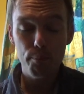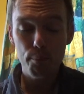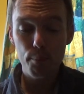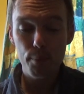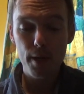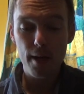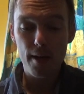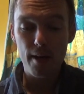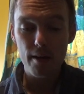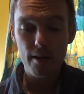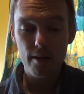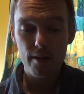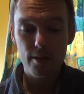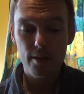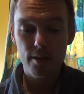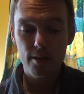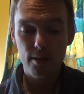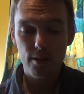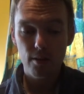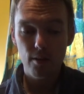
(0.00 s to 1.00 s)

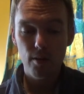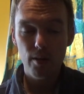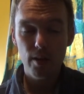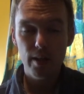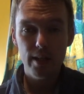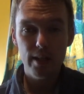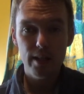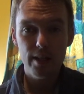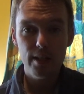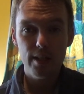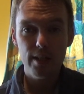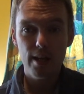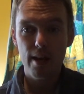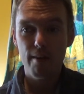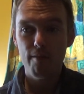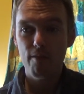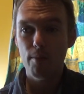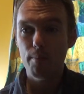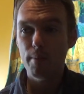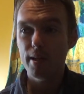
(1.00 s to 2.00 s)
but I
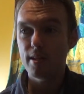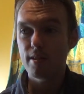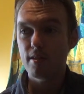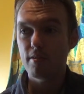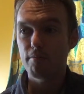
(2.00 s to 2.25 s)
have the means